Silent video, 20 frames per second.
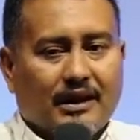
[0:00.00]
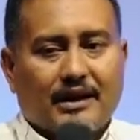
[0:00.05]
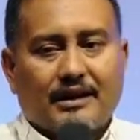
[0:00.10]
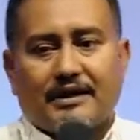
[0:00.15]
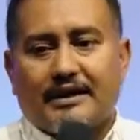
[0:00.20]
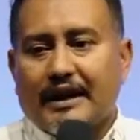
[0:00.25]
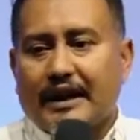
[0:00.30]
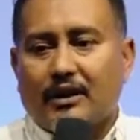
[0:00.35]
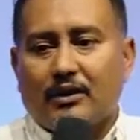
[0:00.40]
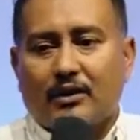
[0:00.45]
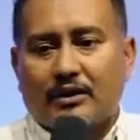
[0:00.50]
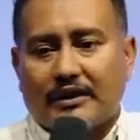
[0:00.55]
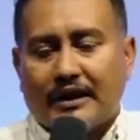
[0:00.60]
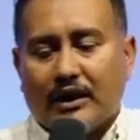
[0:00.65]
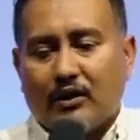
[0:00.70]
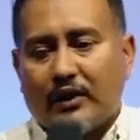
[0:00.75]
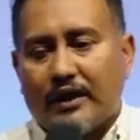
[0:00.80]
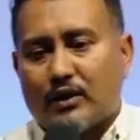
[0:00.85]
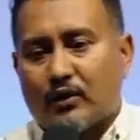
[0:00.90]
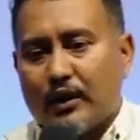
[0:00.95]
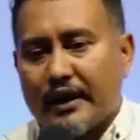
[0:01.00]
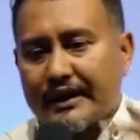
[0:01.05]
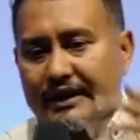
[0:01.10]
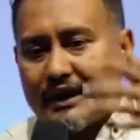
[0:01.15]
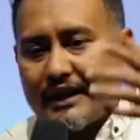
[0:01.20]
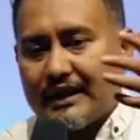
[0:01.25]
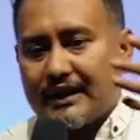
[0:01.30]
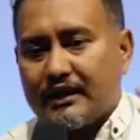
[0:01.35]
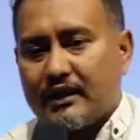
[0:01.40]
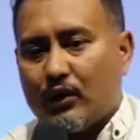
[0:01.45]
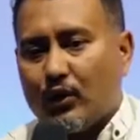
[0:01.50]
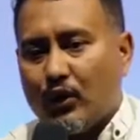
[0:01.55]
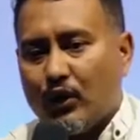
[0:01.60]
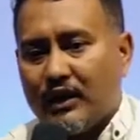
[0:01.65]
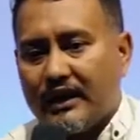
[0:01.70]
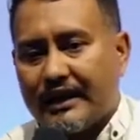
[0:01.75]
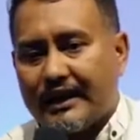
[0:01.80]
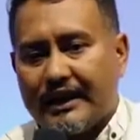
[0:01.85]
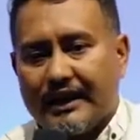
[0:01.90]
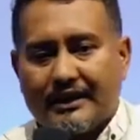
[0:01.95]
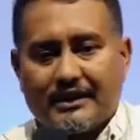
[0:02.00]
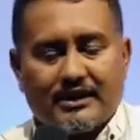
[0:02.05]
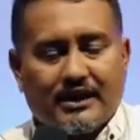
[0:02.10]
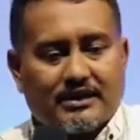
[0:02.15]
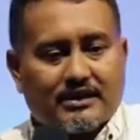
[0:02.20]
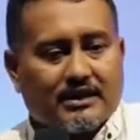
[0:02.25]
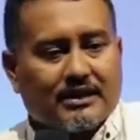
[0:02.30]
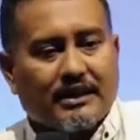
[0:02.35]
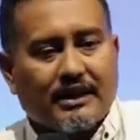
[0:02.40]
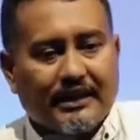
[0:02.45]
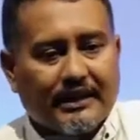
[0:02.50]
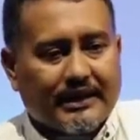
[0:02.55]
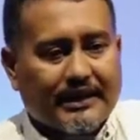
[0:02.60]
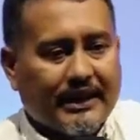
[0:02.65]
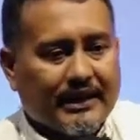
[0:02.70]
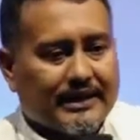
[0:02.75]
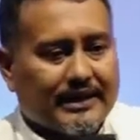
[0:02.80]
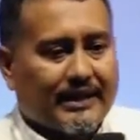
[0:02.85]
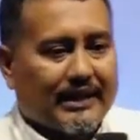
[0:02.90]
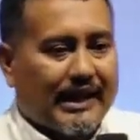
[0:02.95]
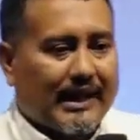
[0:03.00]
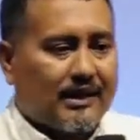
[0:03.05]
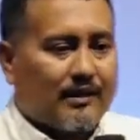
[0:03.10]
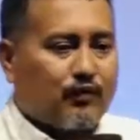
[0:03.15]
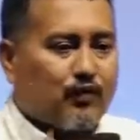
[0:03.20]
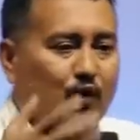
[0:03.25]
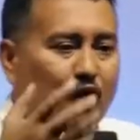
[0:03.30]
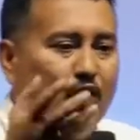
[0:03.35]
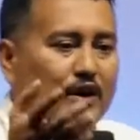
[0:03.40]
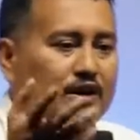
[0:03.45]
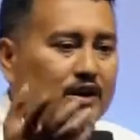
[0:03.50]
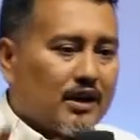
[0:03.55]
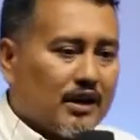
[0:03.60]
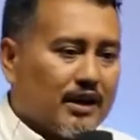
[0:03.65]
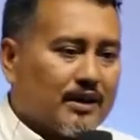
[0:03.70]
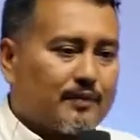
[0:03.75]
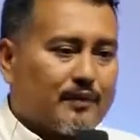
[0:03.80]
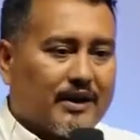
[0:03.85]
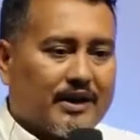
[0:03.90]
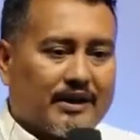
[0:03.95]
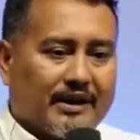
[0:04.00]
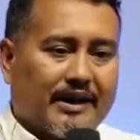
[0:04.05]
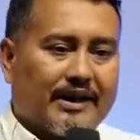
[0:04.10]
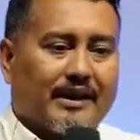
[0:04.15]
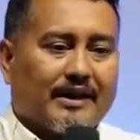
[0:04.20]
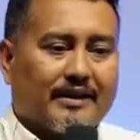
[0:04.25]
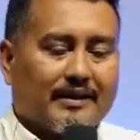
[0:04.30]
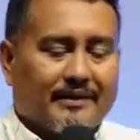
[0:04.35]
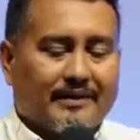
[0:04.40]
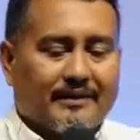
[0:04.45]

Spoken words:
And they were working in the whole day and just getting like a $4 per day.